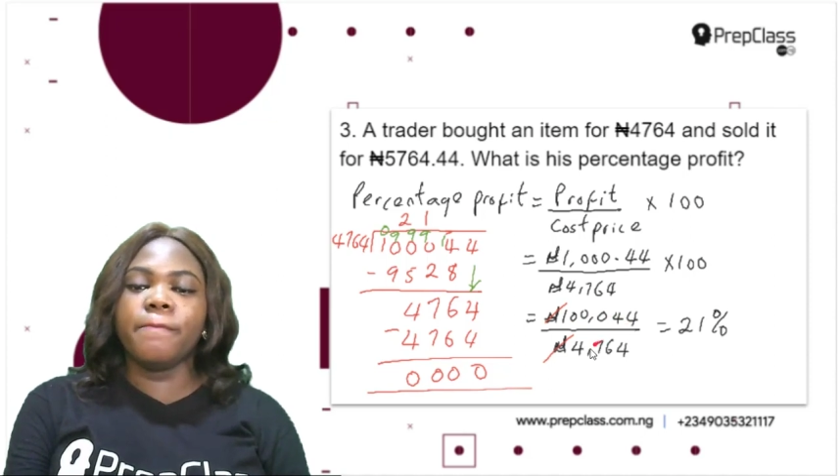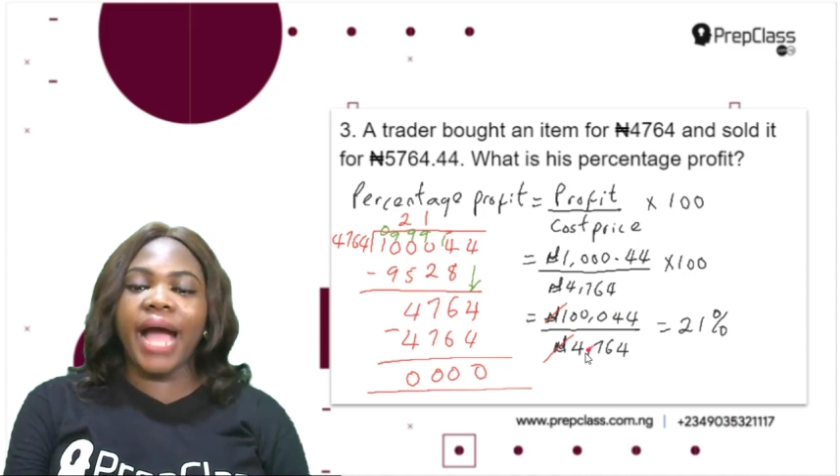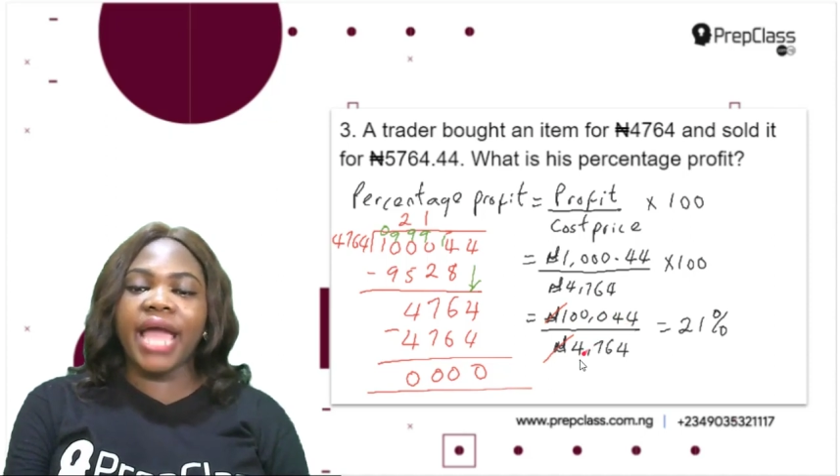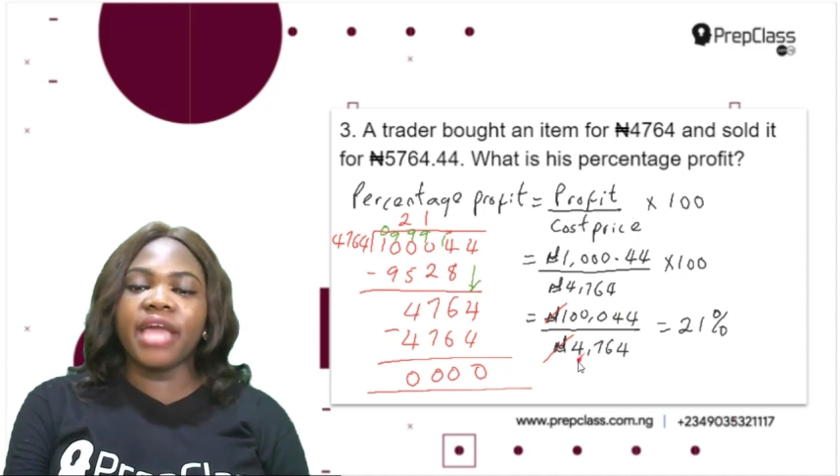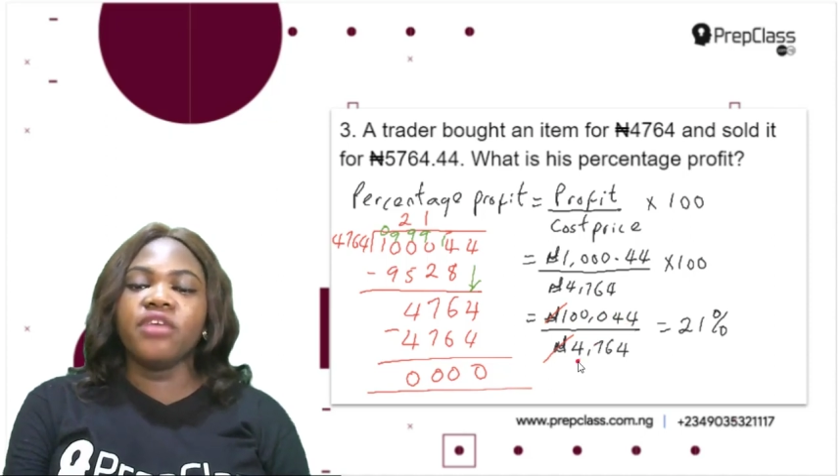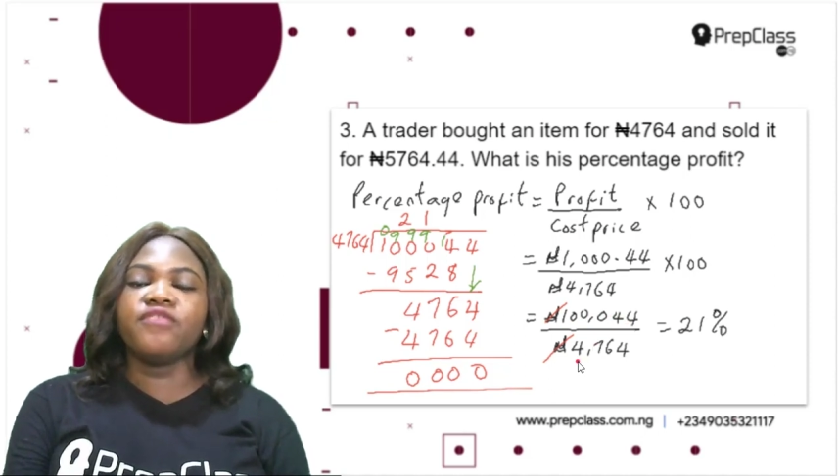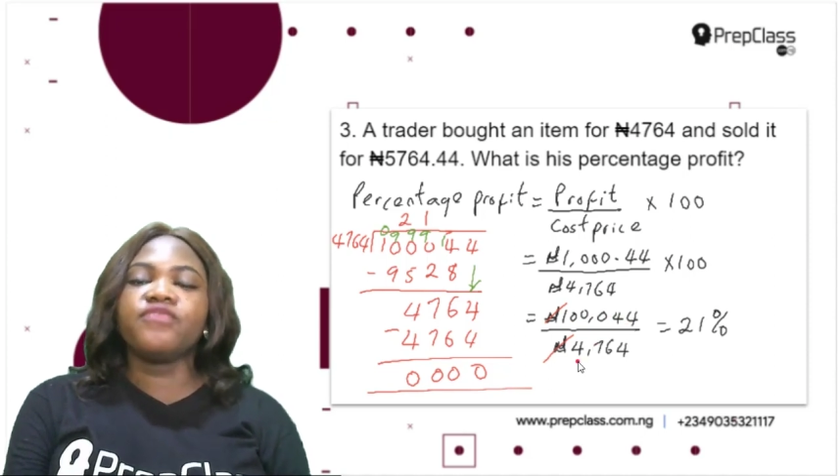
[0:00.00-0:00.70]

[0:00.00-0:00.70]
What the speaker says: by